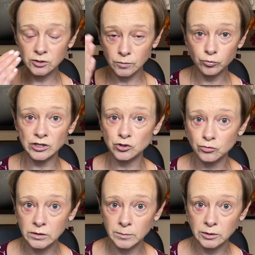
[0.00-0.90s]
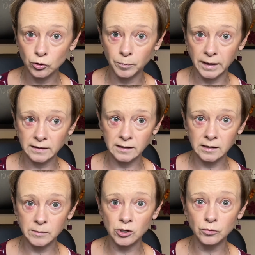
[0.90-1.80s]
to brush through them a little bit, get
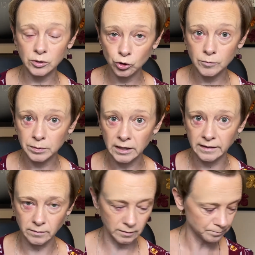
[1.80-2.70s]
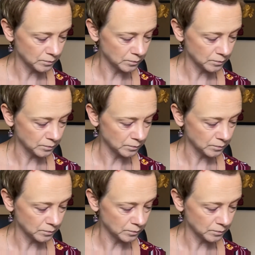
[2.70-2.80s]
them into a good place.